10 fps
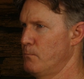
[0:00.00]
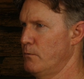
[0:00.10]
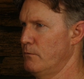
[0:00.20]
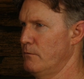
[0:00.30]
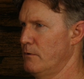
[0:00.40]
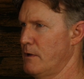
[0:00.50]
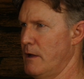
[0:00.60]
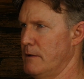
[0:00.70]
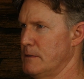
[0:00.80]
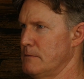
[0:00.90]
Because
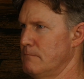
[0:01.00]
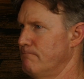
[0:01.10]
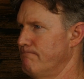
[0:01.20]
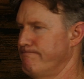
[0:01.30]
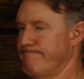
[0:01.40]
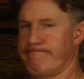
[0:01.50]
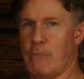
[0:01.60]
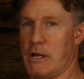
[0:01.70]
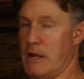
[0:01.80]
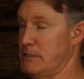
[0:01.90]
I
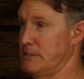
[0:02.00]
can't